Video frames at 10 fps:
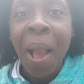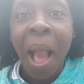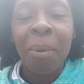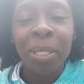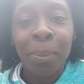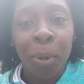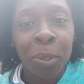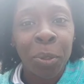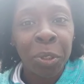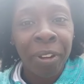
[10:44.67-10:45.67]
was a
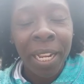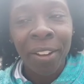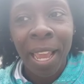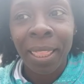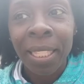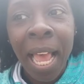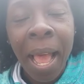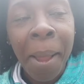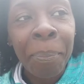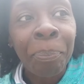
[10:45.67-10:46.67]
personal trainer at the
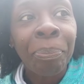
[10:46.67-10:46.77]
time.